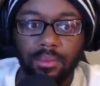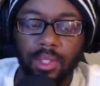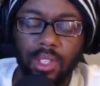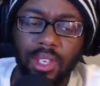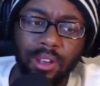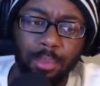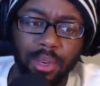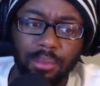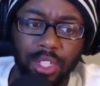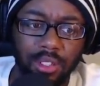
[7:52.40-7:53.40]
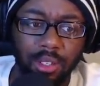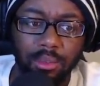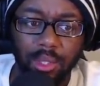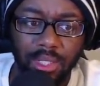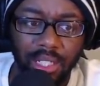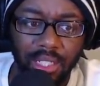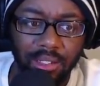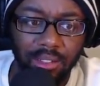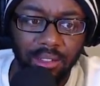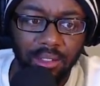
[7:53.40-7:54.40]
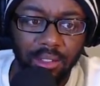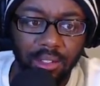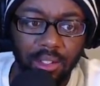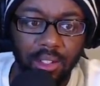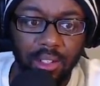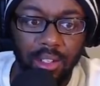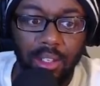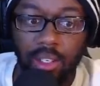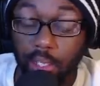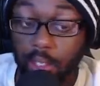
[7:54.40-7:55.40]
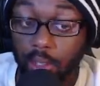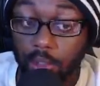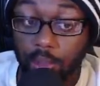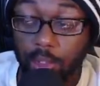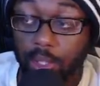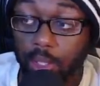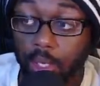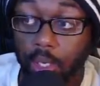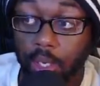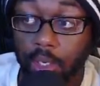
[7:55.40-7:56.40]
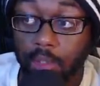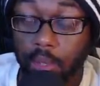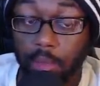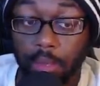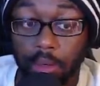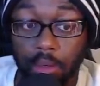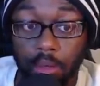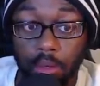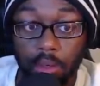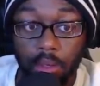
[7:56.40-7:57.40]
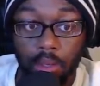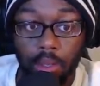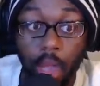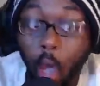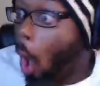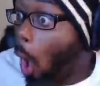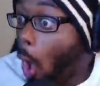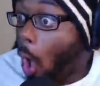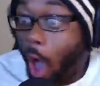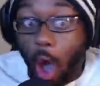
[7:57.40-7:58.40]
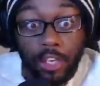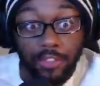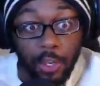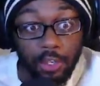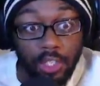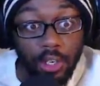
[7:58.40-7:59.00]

y'all know Bum Gita don't do nothing. He did go Super Saiyan here, and it is a rainbow. He's fusing.